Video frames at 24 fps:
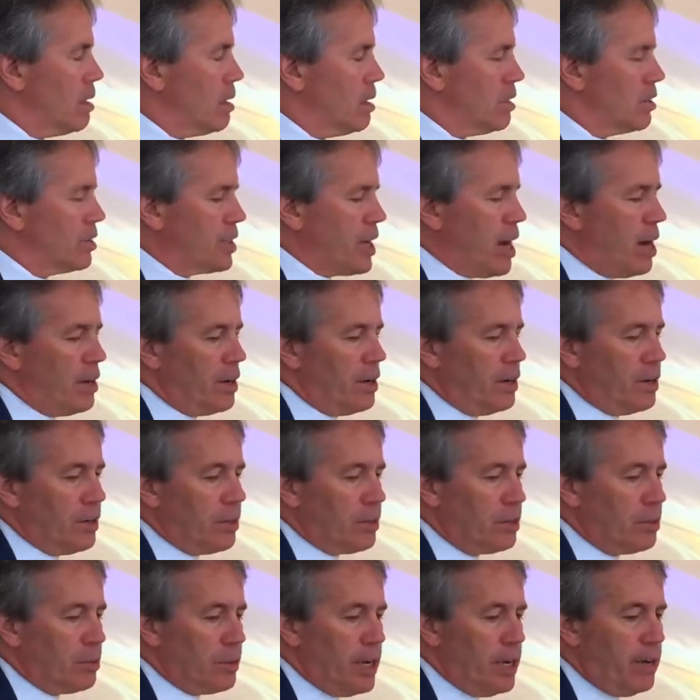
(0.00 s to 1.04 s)
shared in
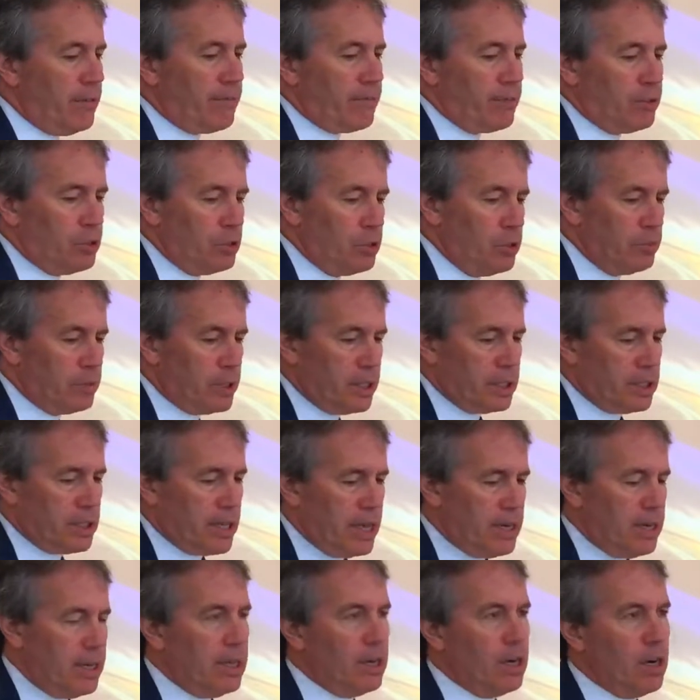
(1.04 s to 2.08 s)
her grief, gloom
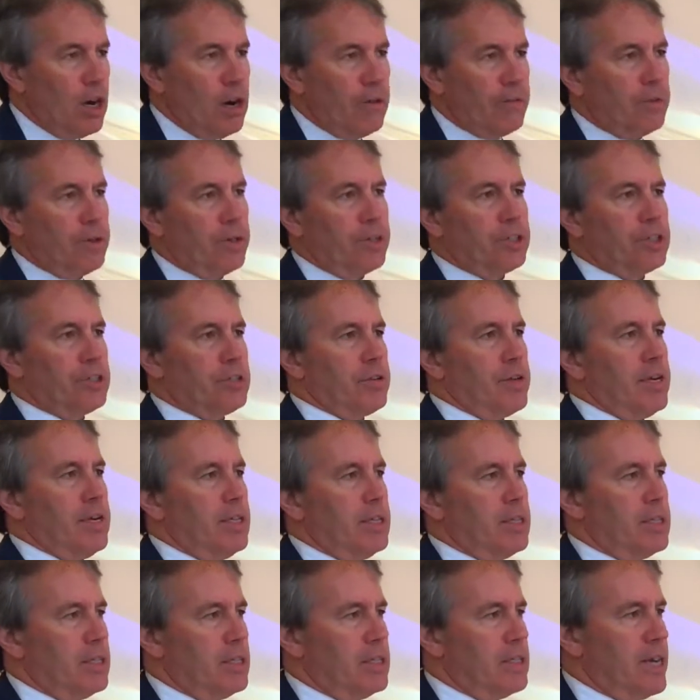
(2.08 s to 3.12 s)
descending over its
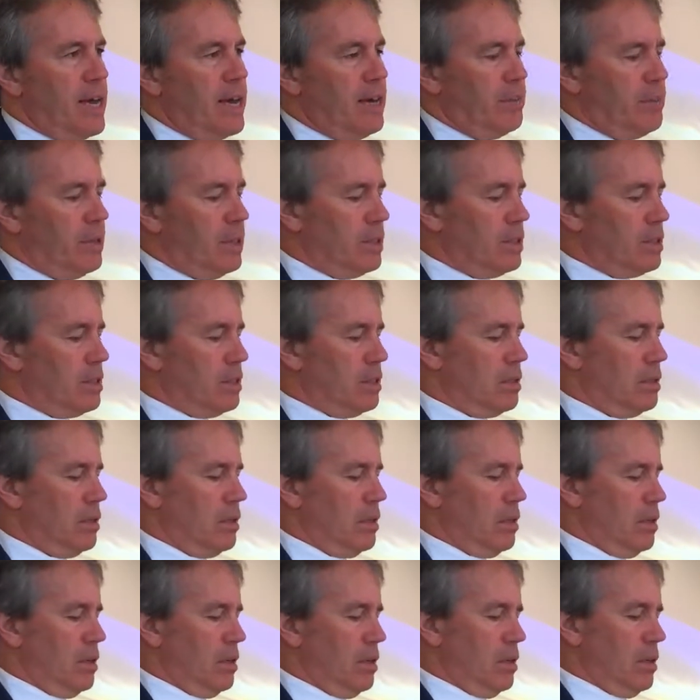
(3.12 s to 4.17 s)
streets and tenements.
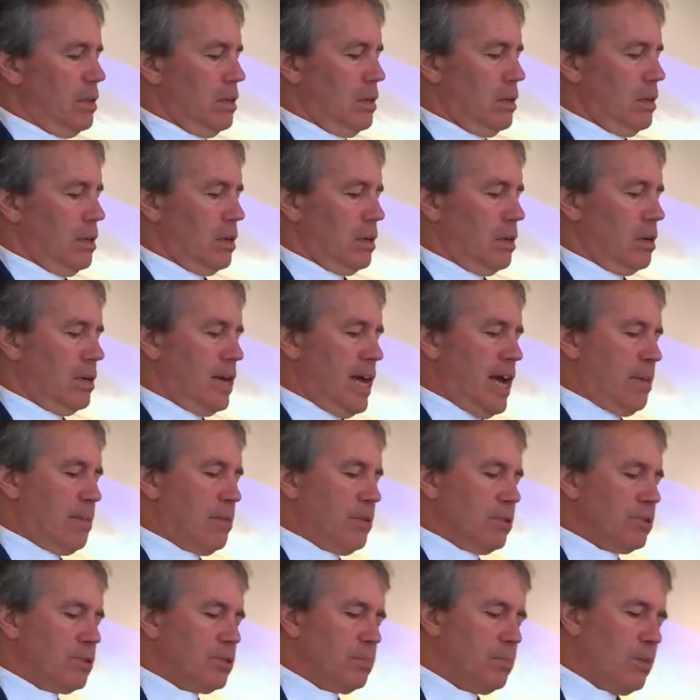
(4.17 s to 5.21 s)
Her
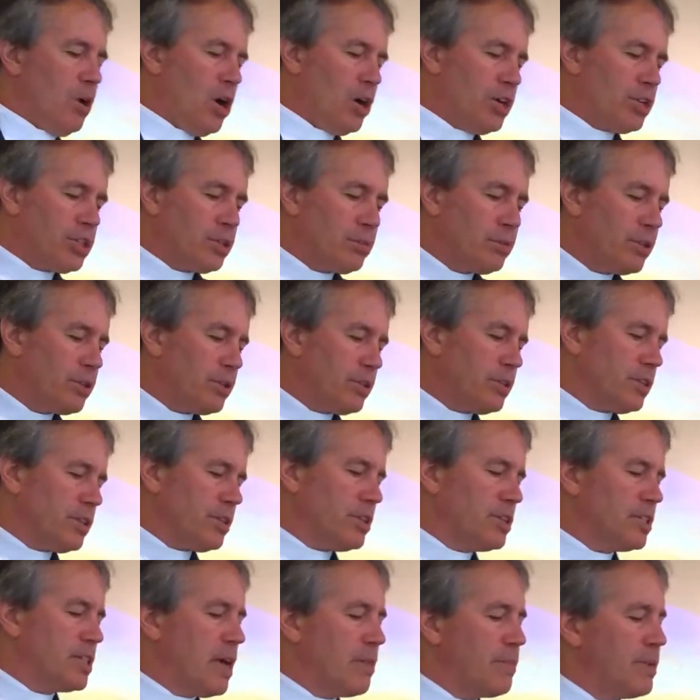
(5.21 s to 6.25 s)
neighbors marched with her to the
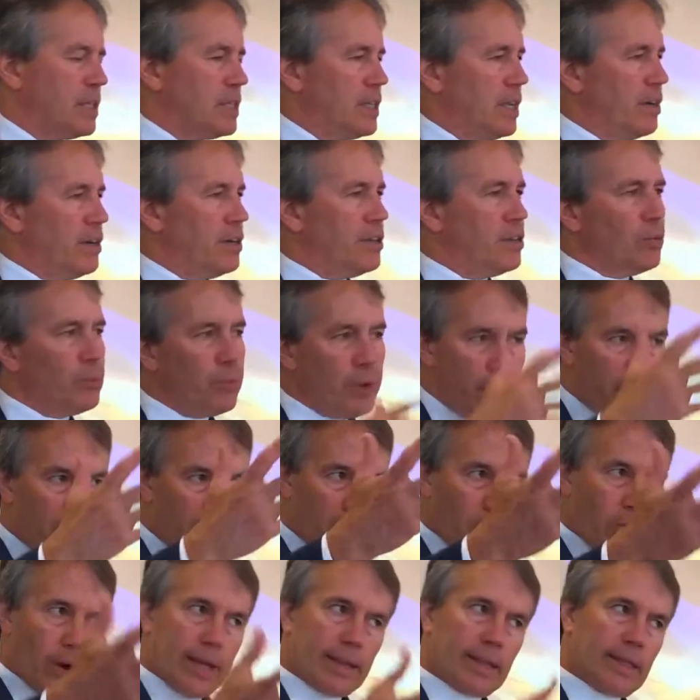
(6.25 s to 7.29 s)
cemetery, the
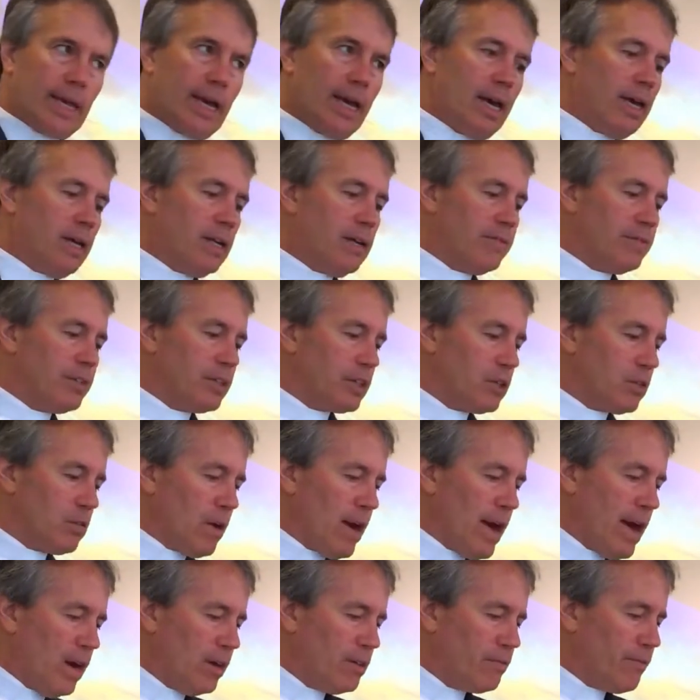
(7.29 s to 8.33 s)
widow at the head of the
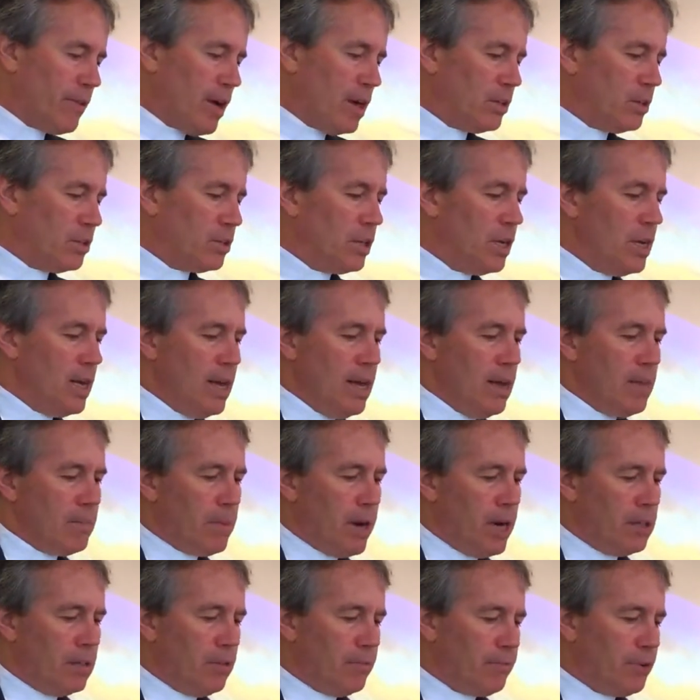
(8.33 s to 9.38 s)
crowd, followed
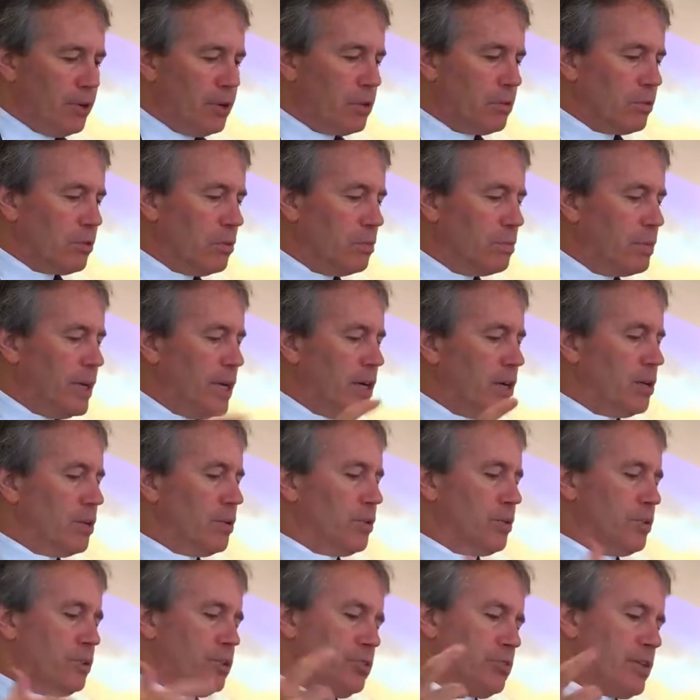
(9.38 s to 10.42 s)
by the funeral
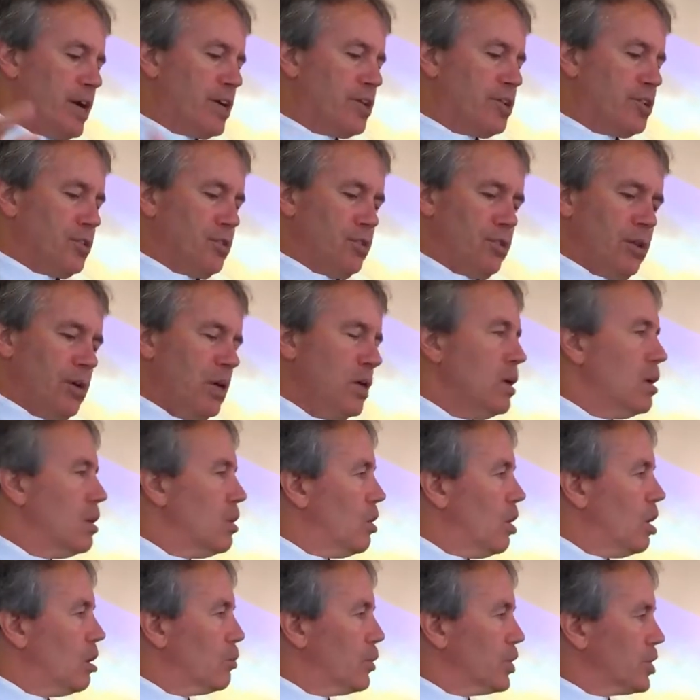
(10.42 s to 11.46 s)
bier or stretcher
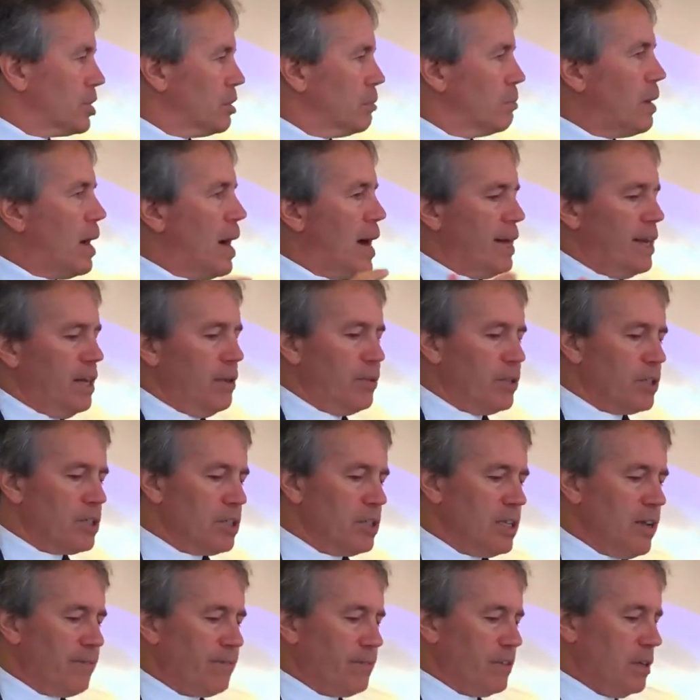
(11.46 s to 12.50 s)
on which the body was
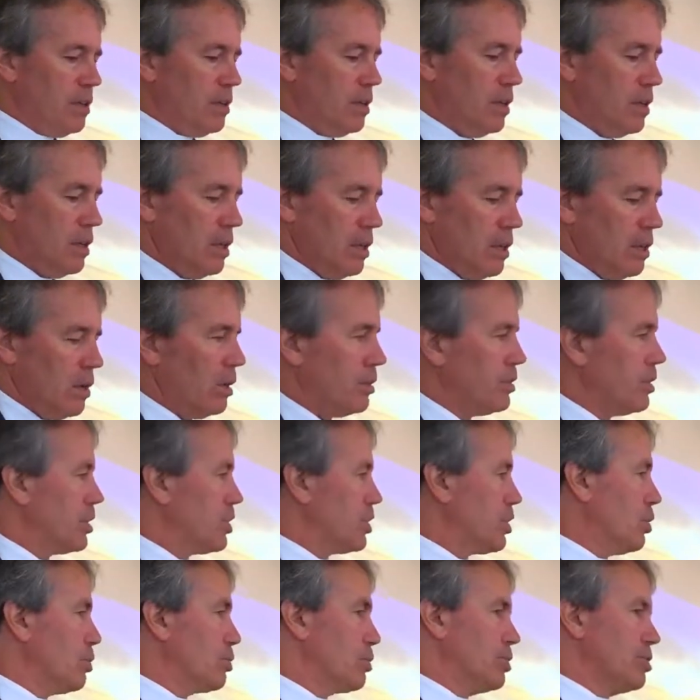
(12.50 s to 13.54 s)
lifted on the
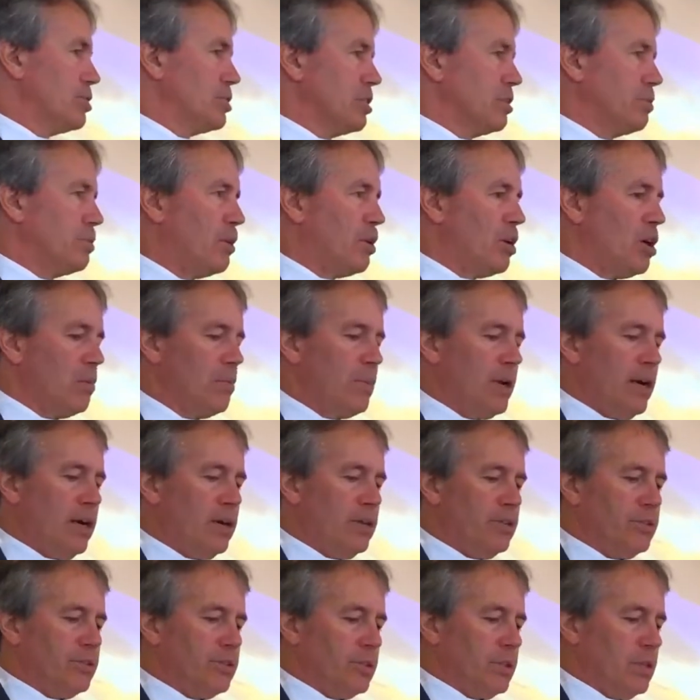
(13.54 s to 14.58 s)
shoulders of the
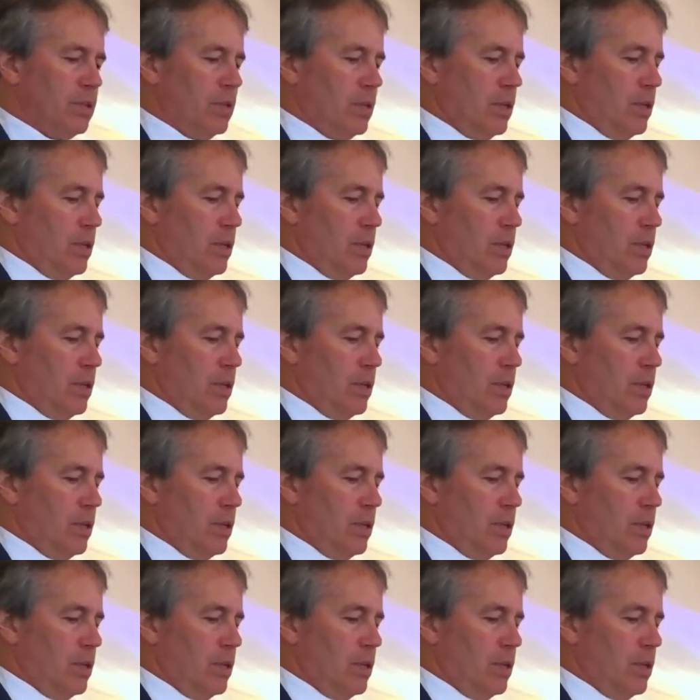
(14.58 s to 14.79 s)
pallbearers,